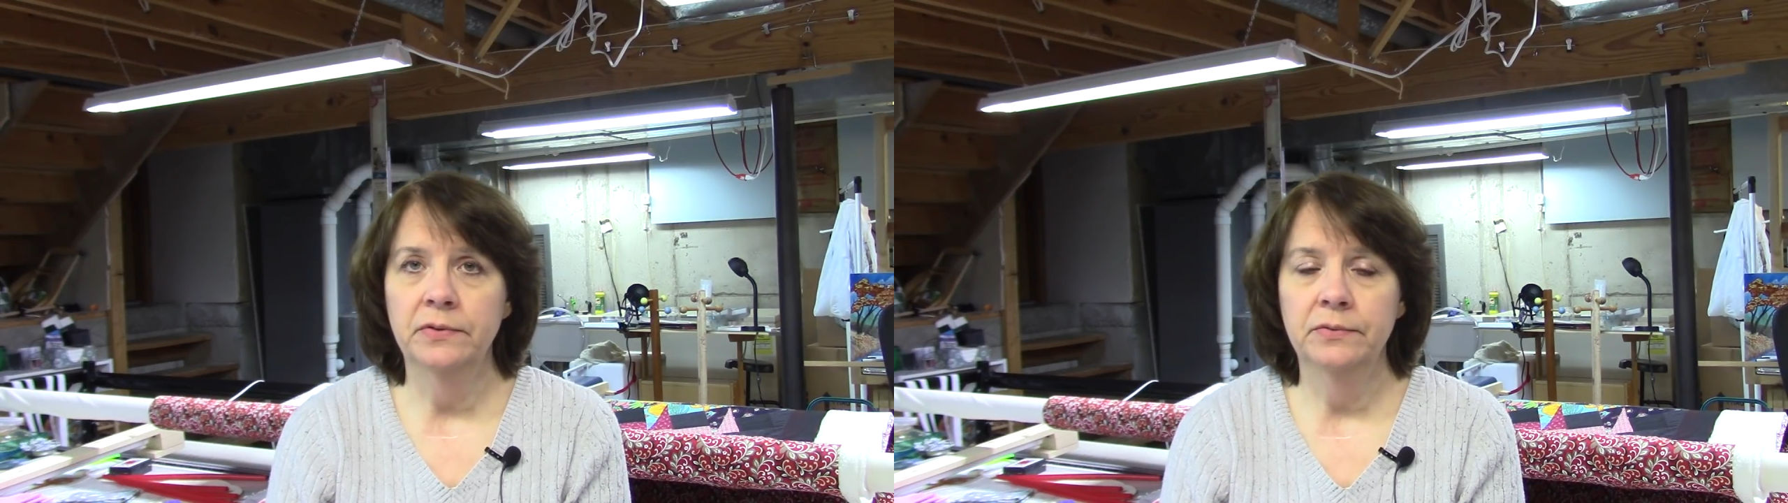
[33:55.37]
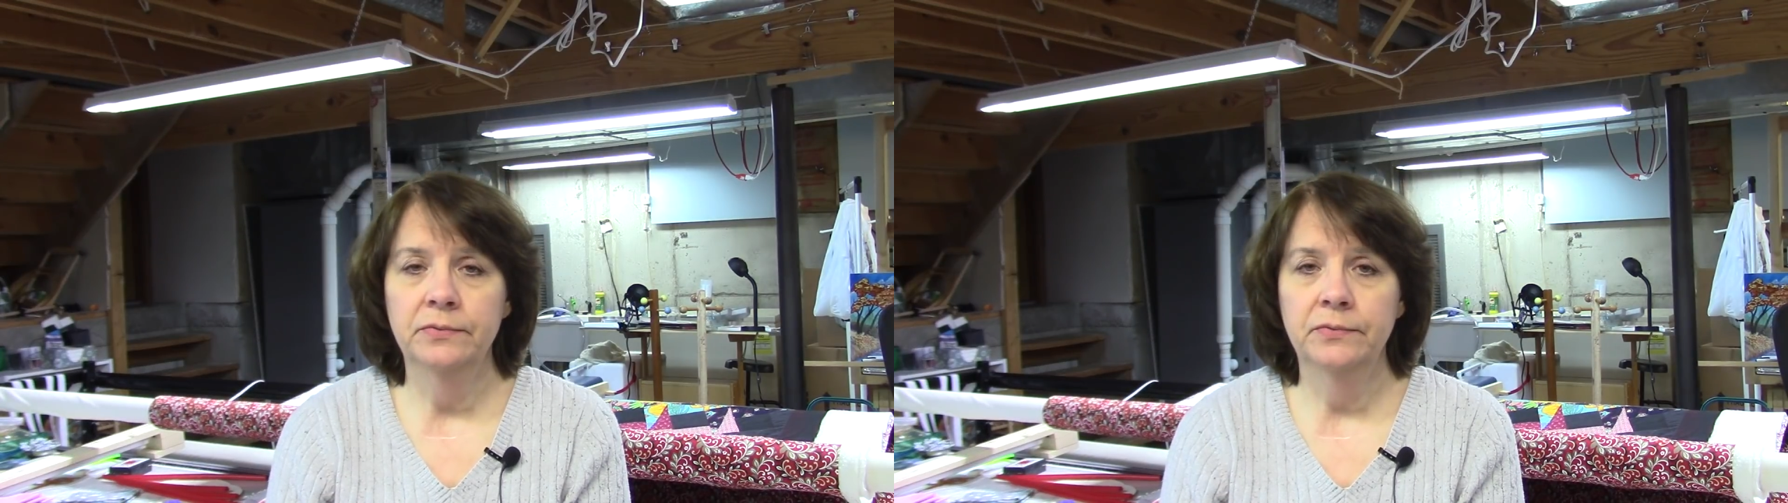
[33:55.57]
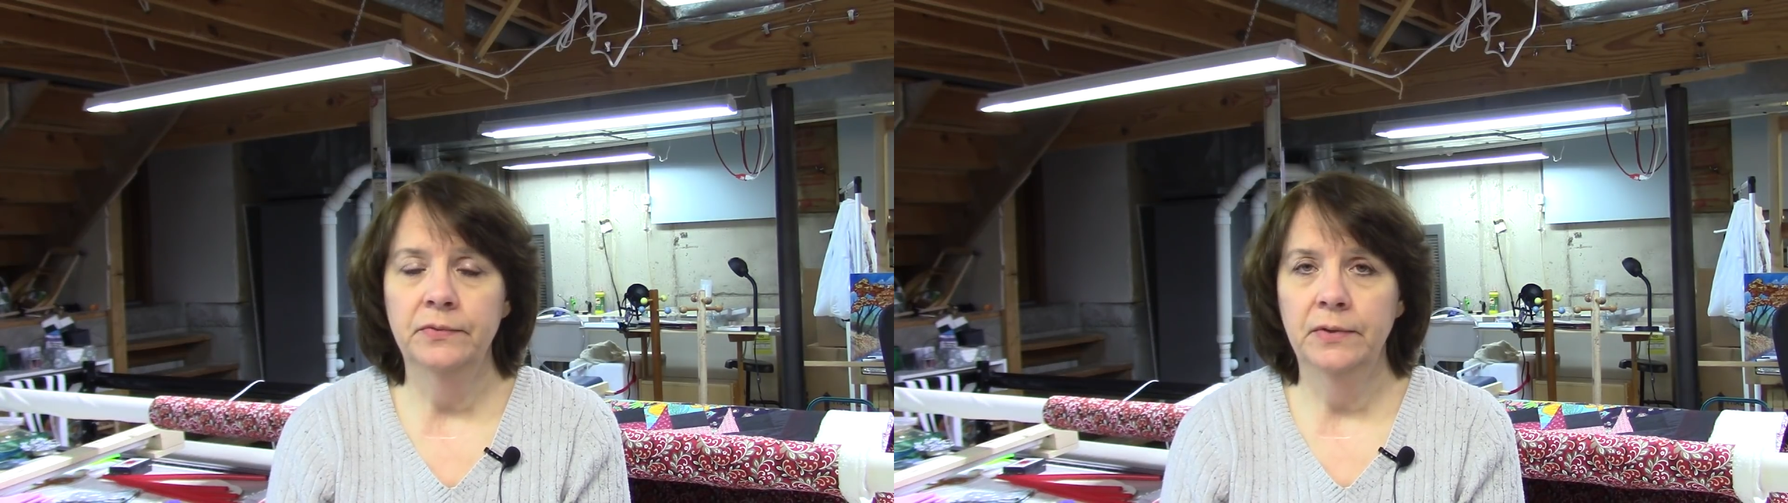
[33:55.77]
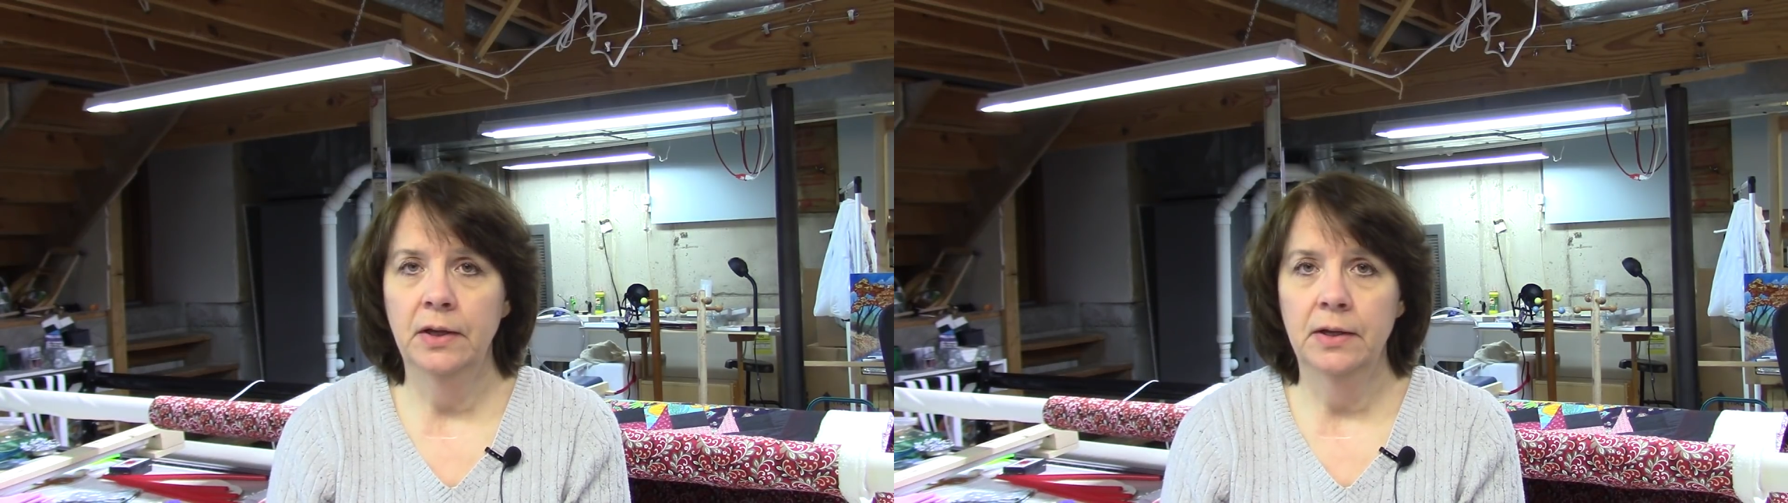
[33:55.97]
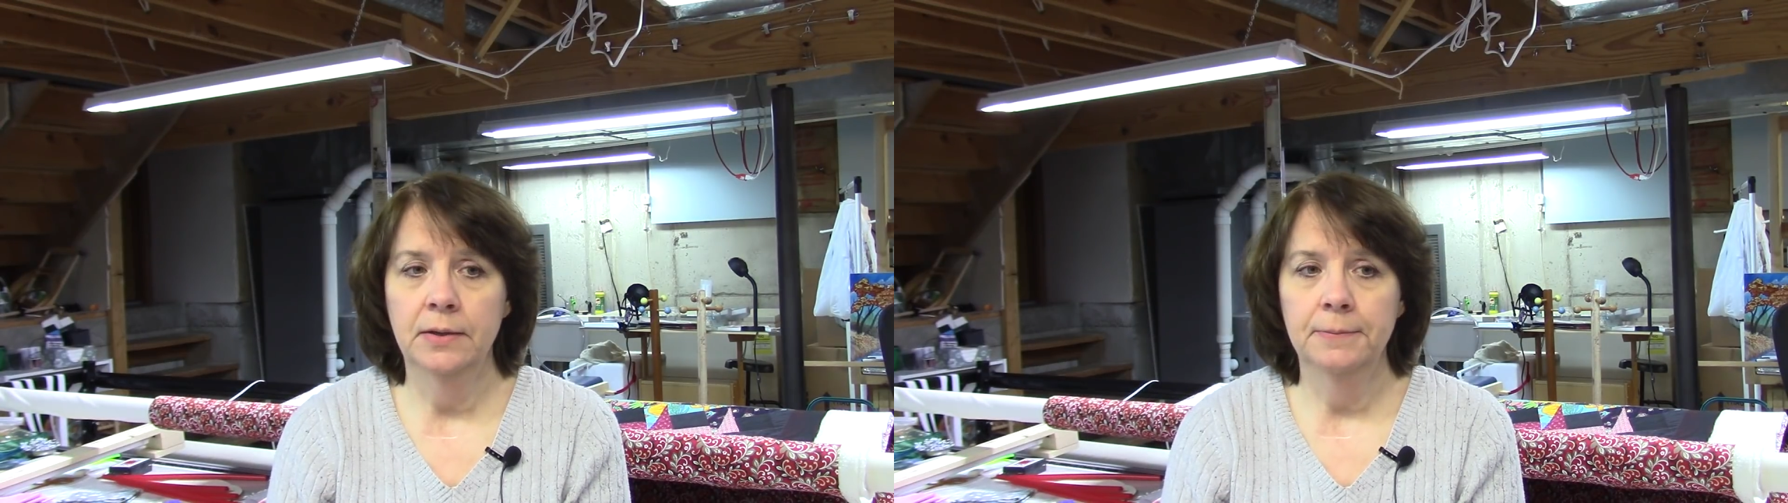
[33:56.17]
of
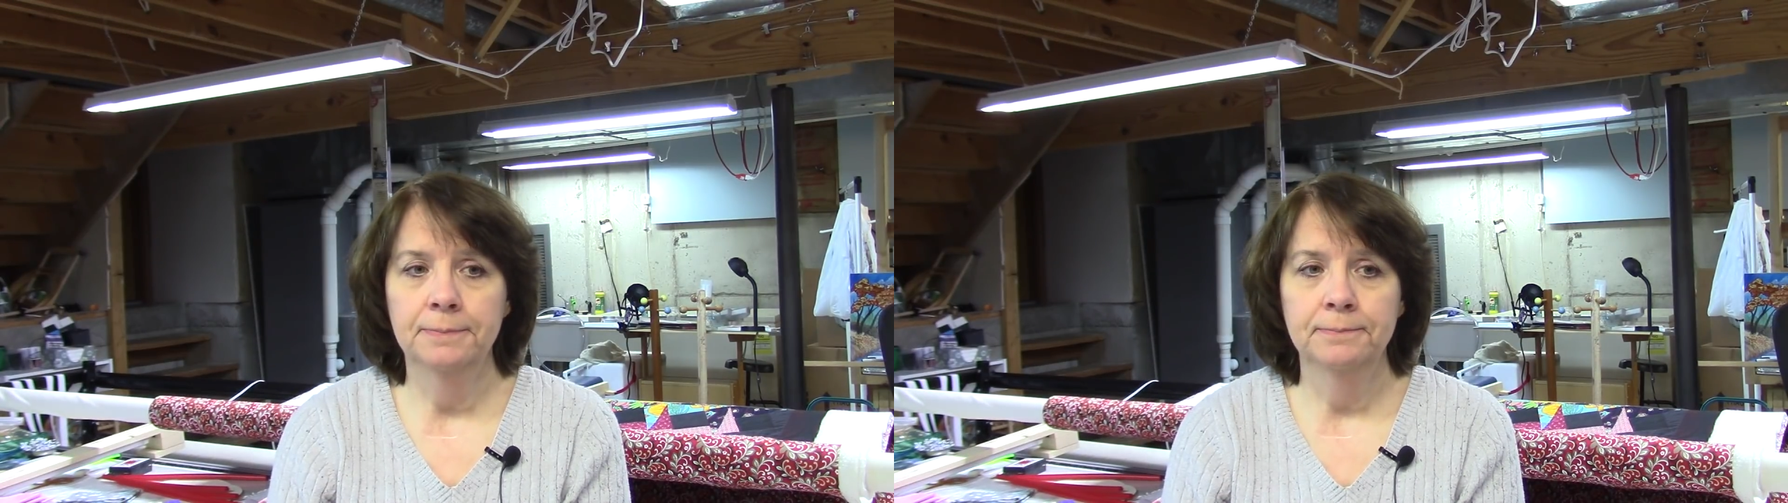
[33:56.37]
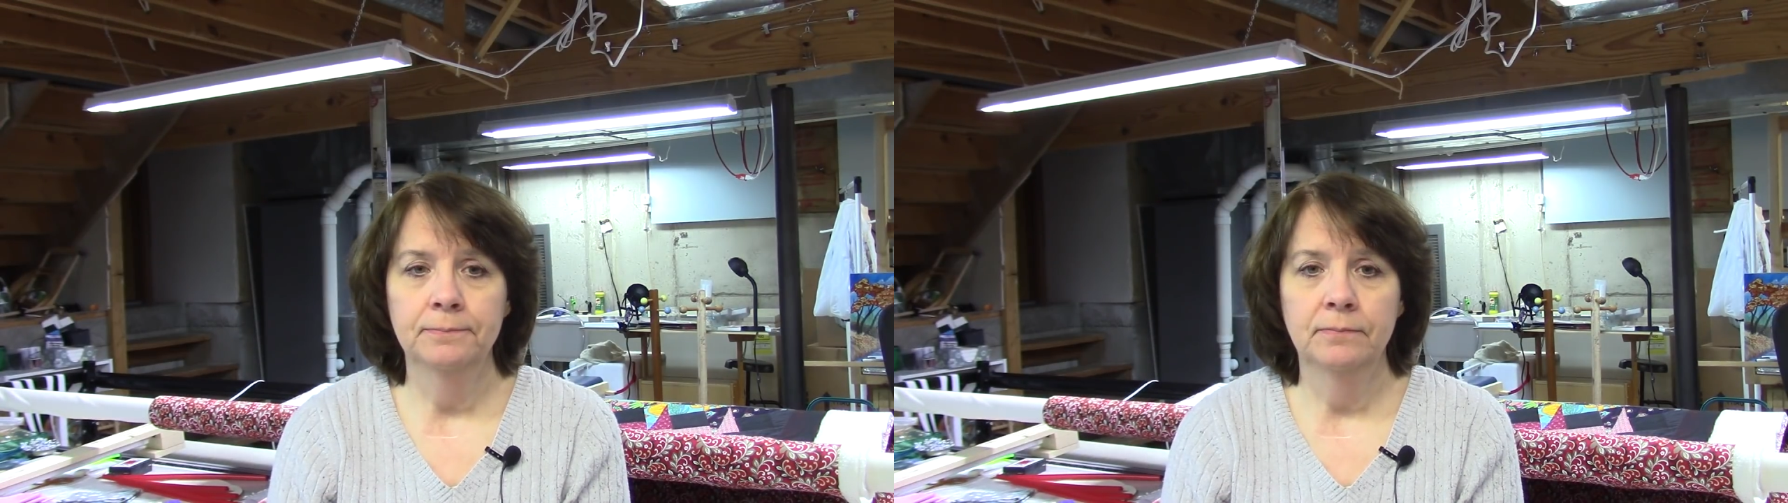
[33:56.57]
um,